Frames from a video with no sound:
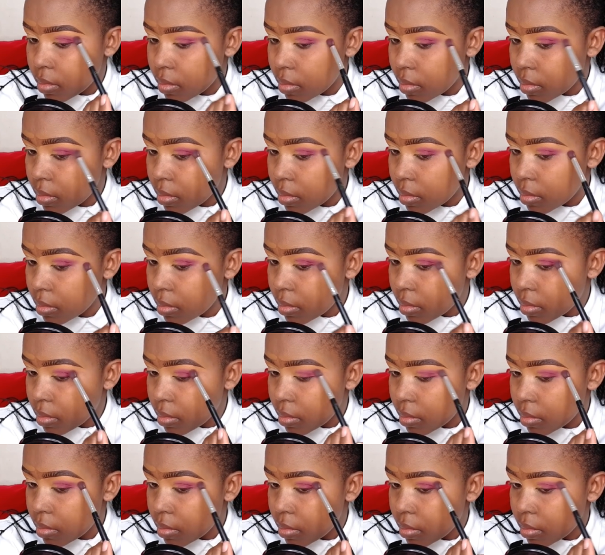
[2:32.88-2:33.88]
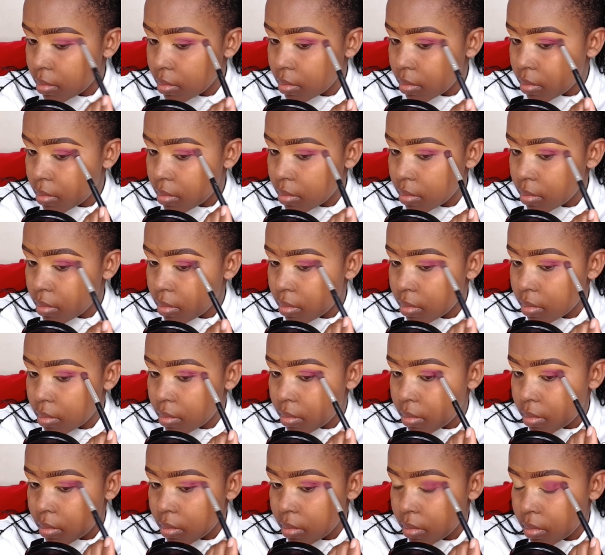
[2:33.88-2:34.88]

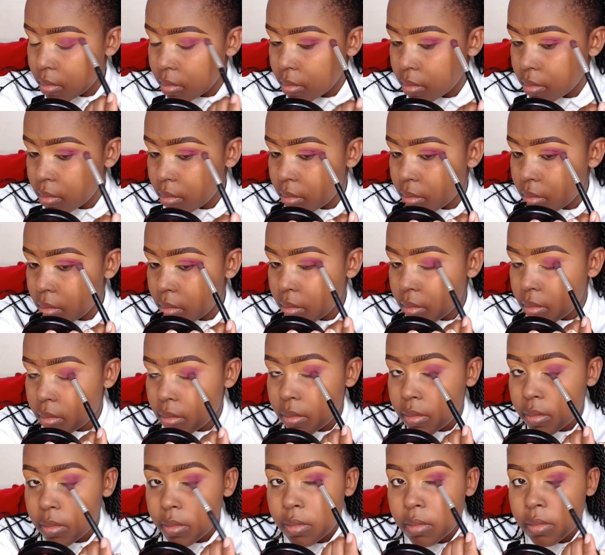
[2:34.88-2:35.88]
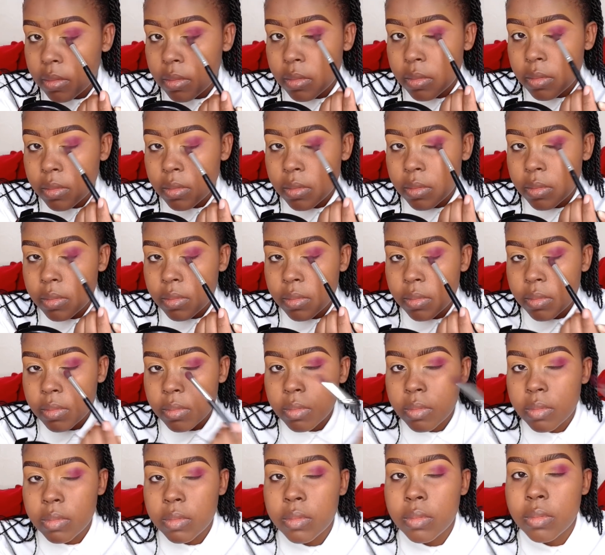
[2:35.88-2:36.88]

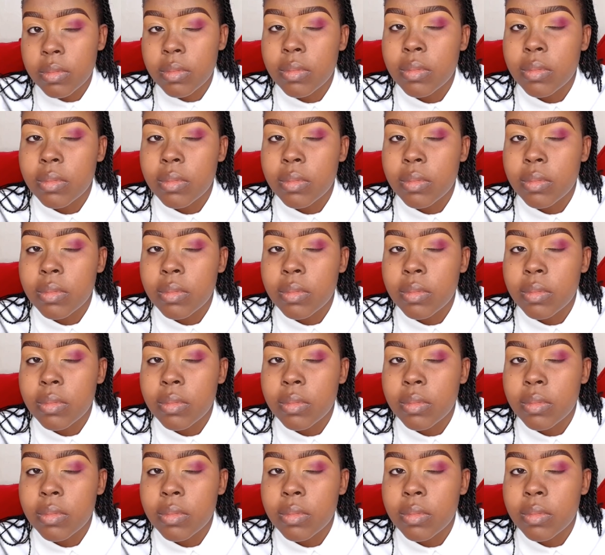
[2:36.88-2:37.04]
Nobody speaks.